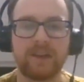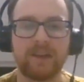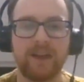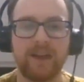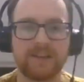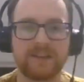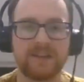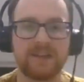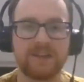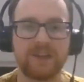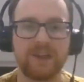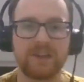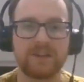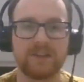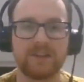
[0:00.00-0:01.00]
Kolasinac
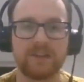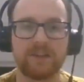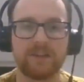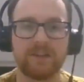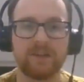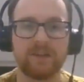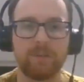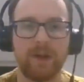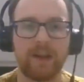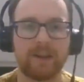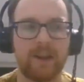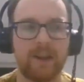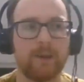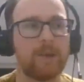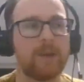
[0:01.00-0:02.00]
has another bad game.